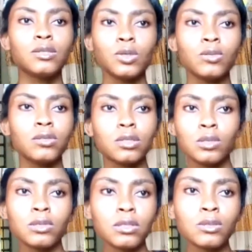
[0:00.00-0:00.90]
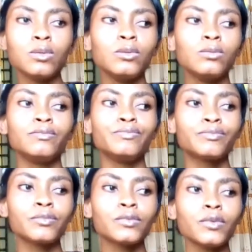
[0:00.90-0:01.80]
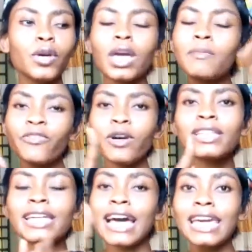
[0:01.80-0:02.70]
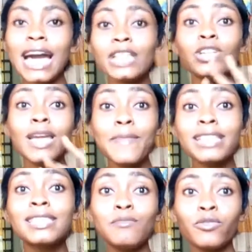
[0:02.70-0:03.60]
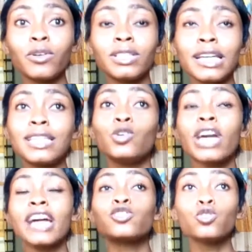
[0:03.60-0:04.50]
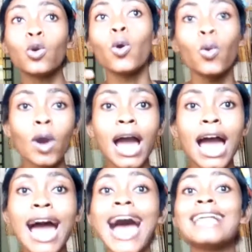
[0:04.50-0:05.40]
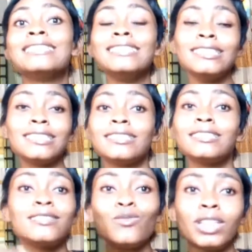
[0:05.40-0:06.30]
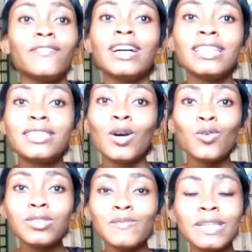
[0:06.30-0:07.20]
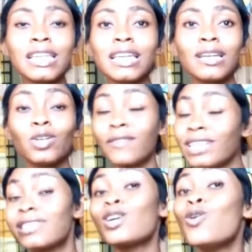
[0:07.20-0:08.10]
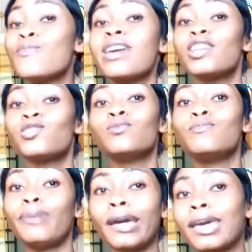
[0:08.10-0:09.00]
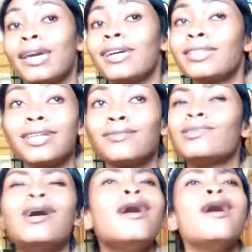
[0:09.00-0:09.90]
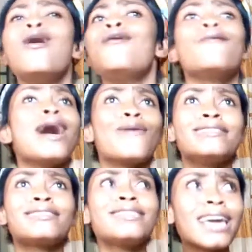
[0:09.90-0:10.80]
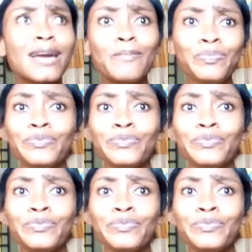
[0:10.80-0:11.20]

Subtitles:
you. Okay, before then, I actually met him before then. He said, okay, I should go, and whatever he tells me, whatever they tell me, I should bargain. And then I went there.